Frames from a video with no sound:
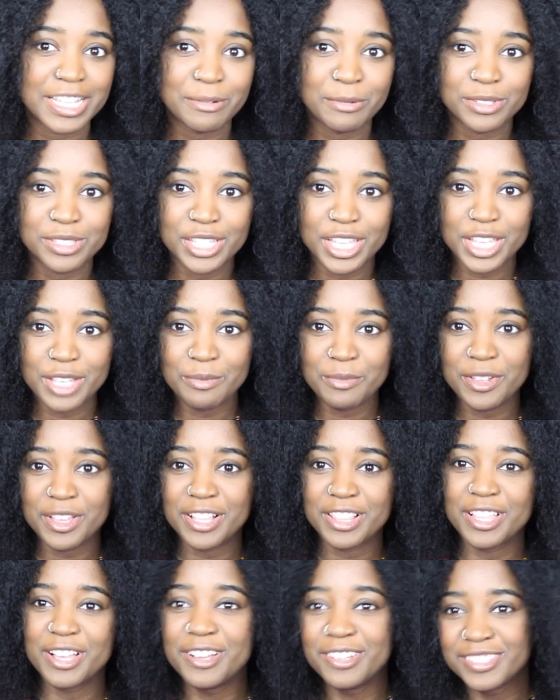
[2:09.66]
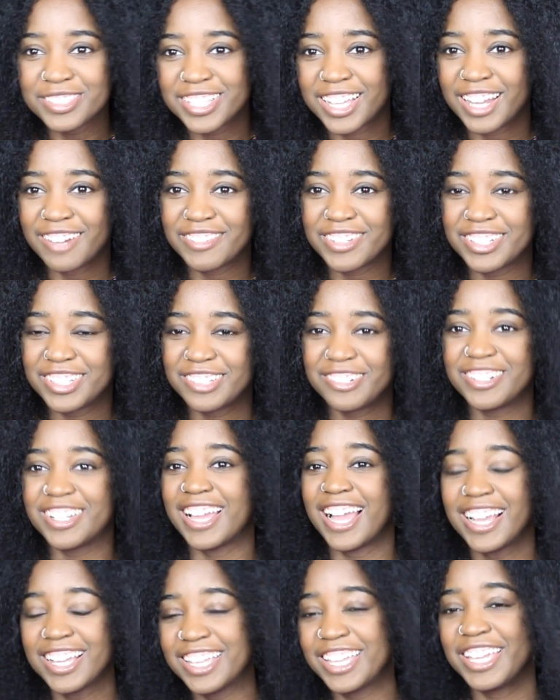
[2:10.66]
it will take me a long time to do
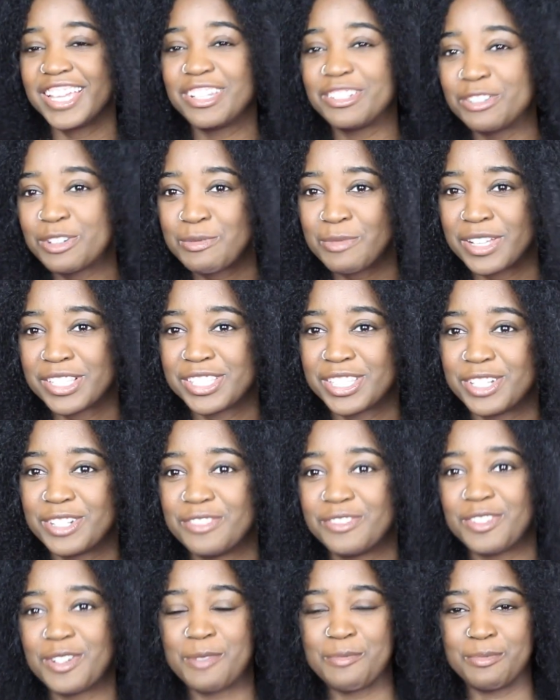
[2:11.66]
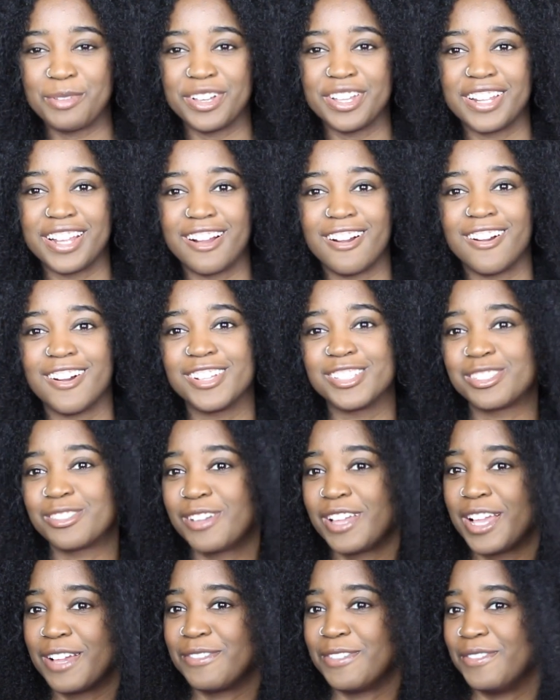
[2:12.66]
it. I can't do it myself, but I
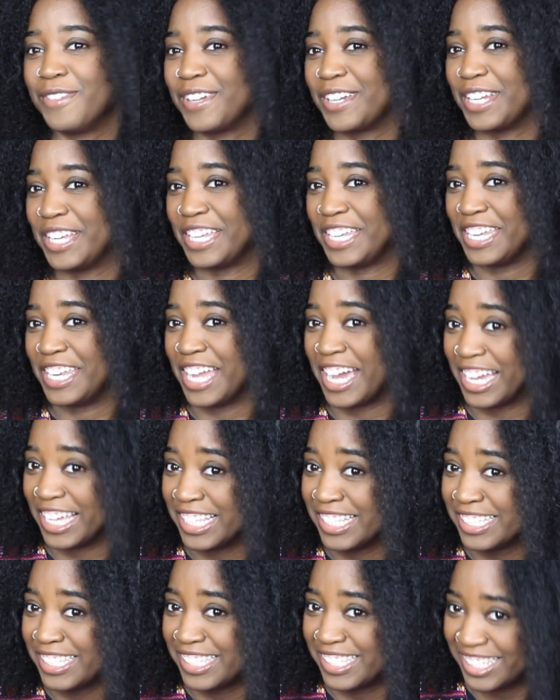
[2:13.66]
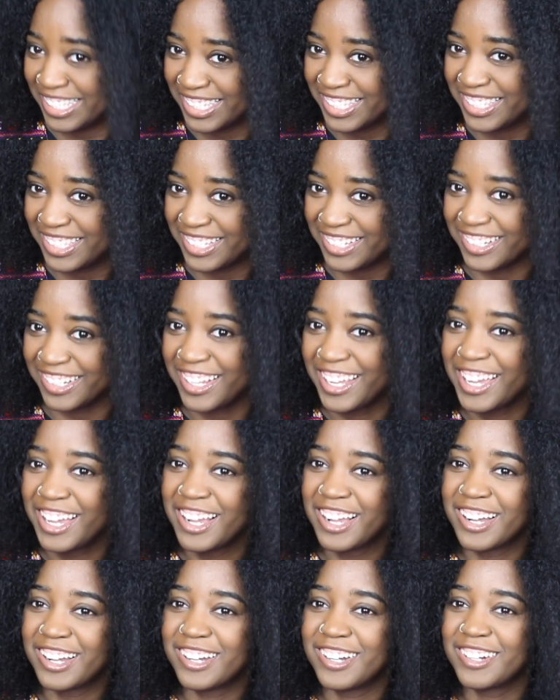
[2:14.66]
also have a very nice sister
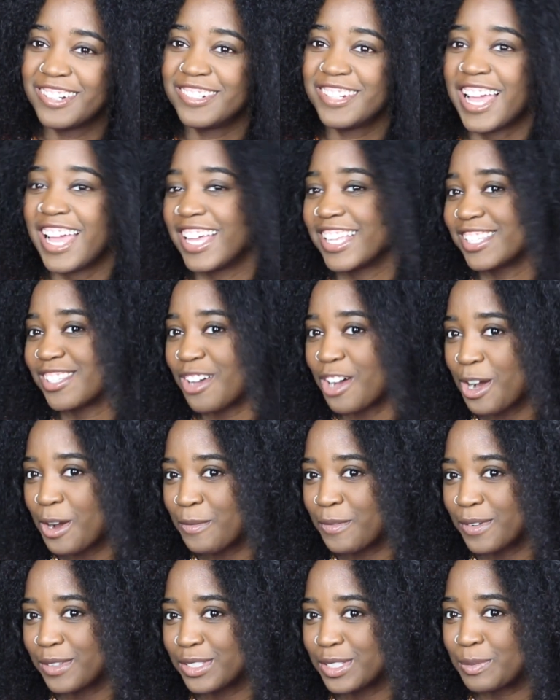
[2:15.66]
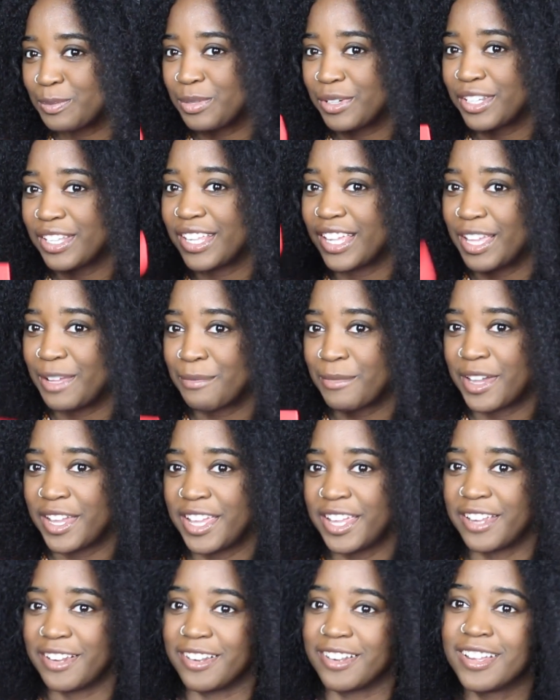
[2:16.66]
who has offered to put it in my
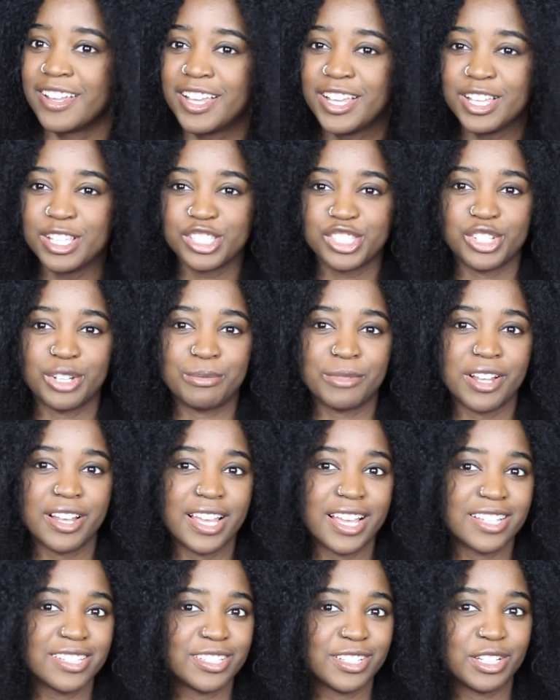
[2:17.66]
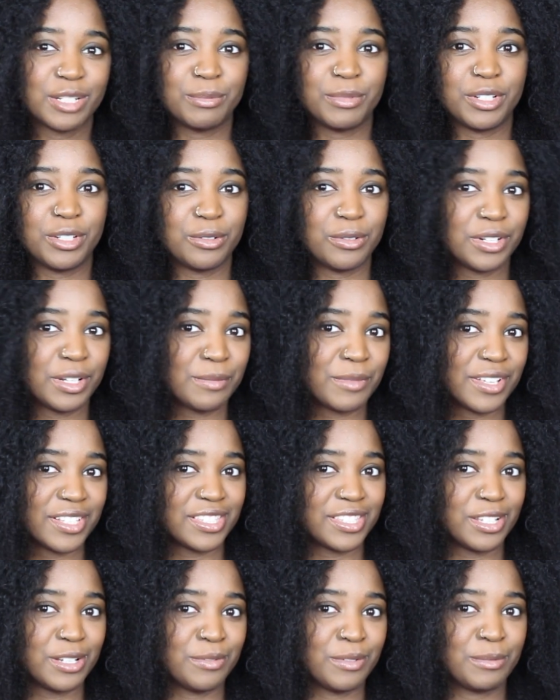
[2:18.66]
hair. So I'm not actually going to be doing it
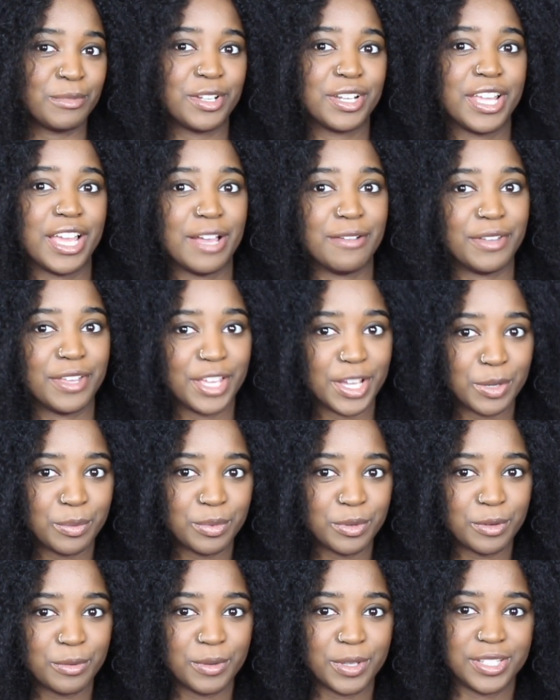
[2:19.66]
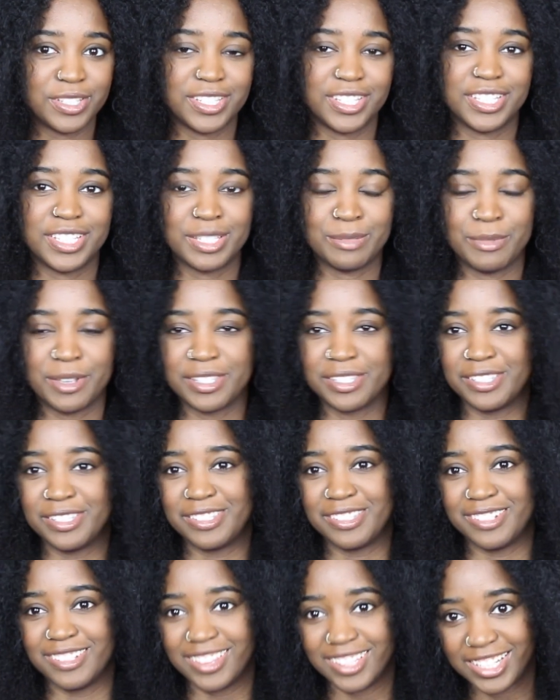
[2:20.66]
myself. I'm going to have a helper, which is my
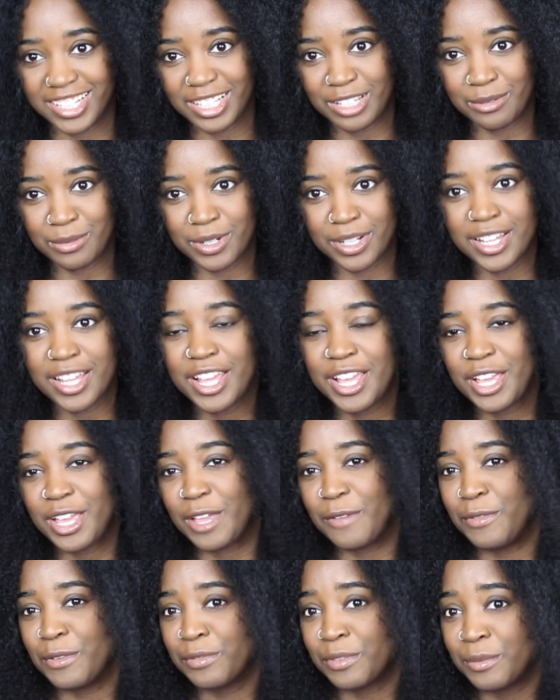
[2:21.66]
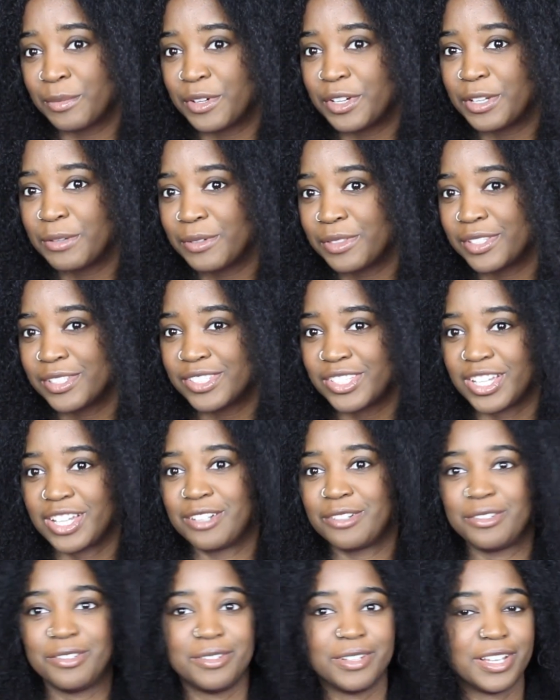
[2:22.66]
sister Laniqua. If you're familiar with this
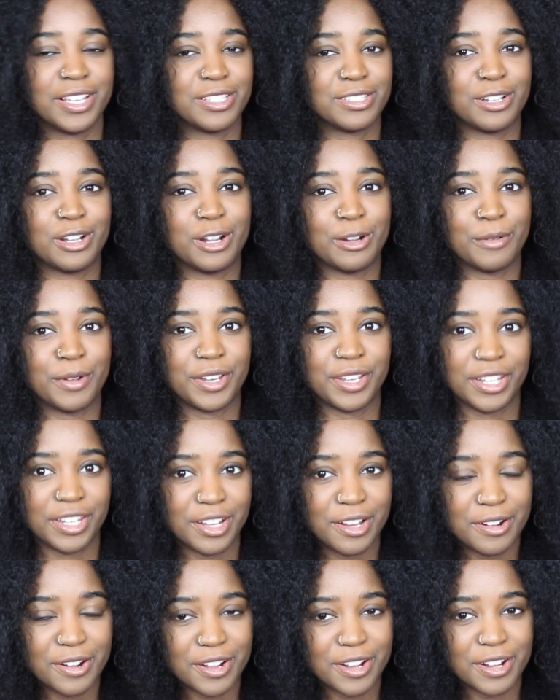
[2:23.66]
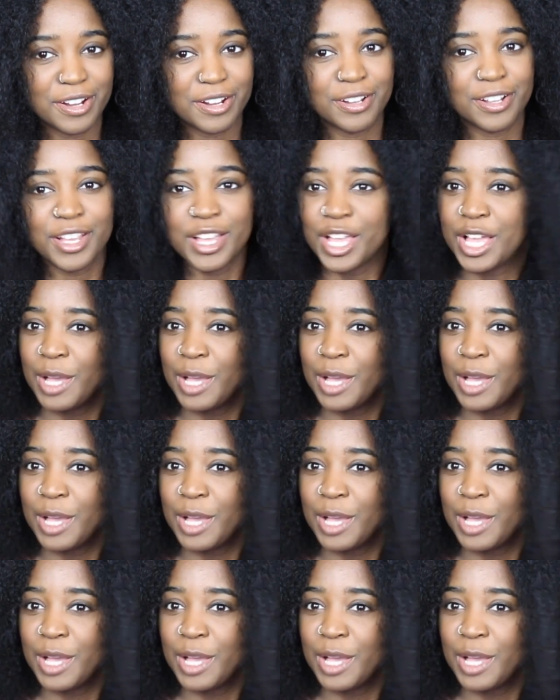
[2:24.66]
channel, you guys already know her.